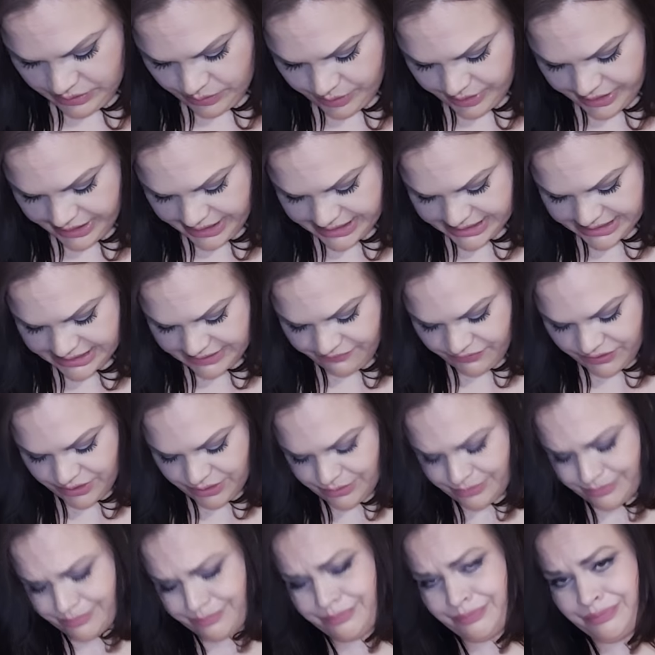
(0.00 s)
Whereas if
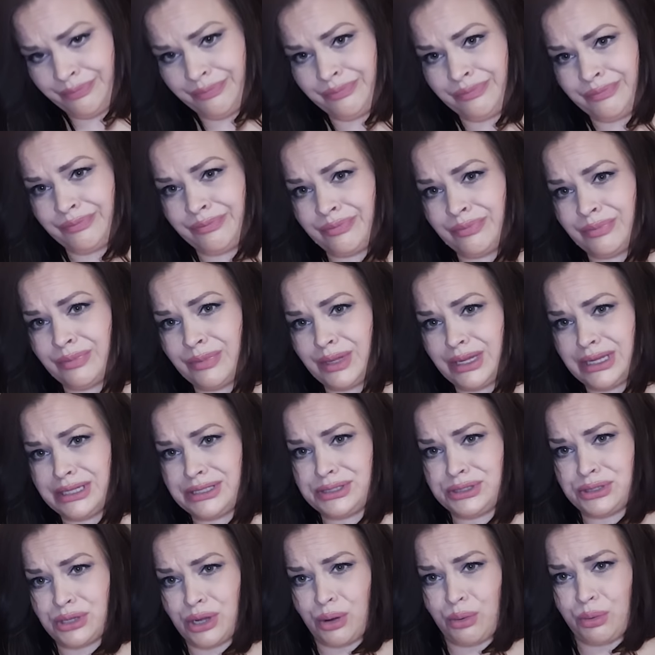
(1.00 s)
you,
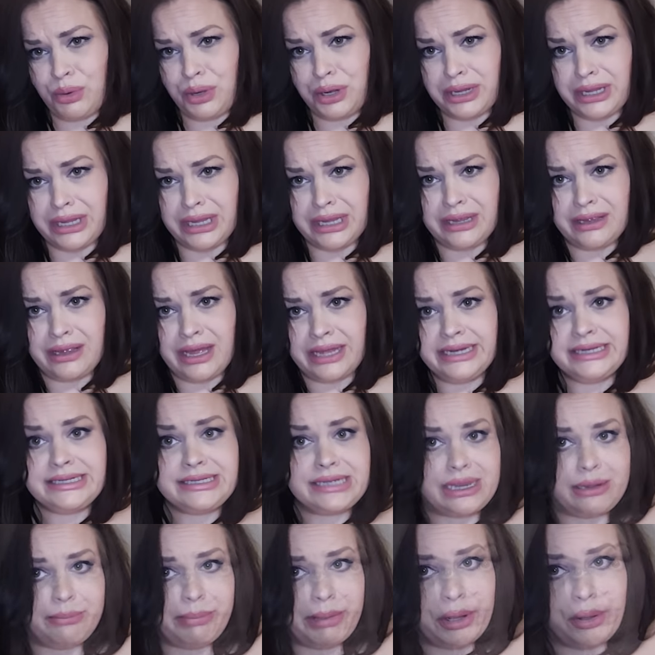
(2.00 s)
it's not working. I need
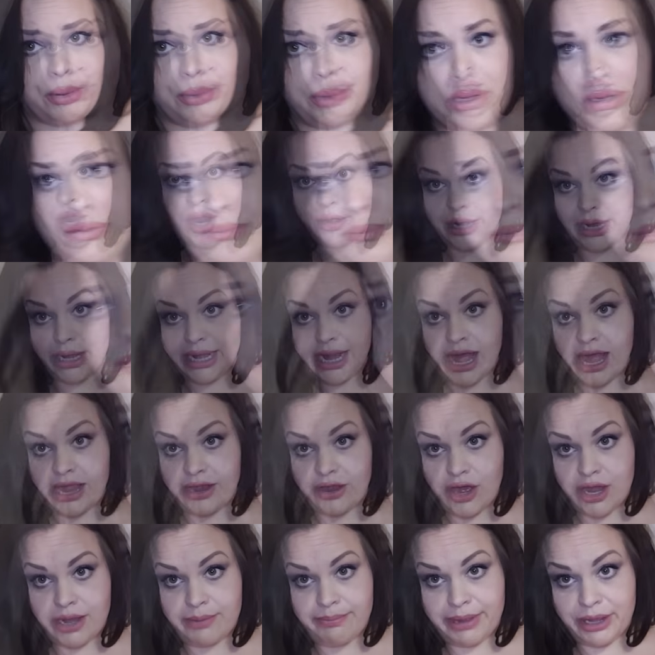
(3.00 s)
to get a better one. All right,
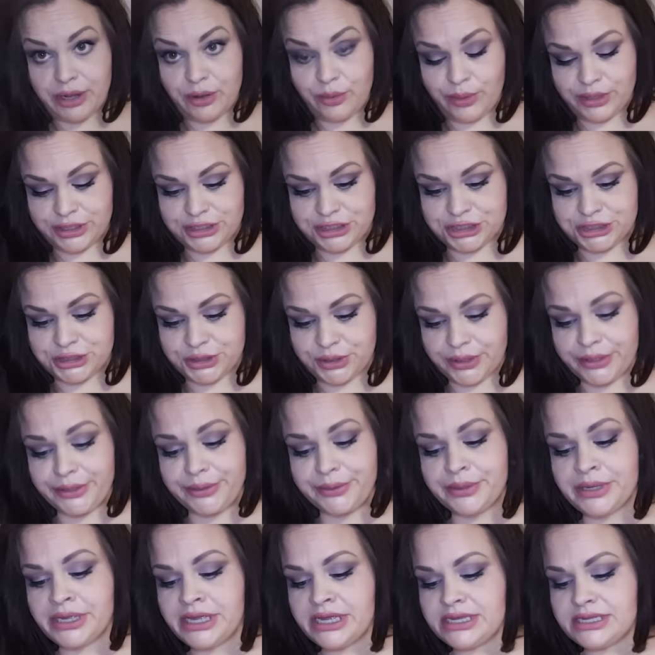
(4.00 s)
I got a better one to show
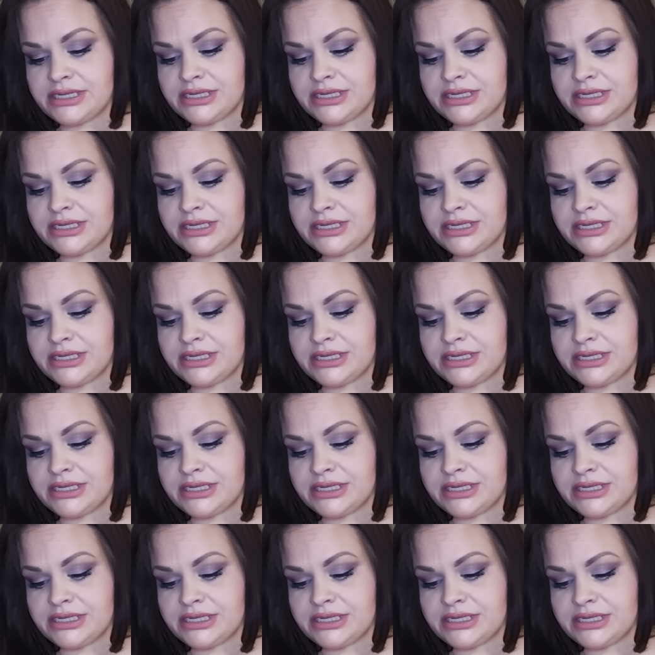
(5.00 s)
you.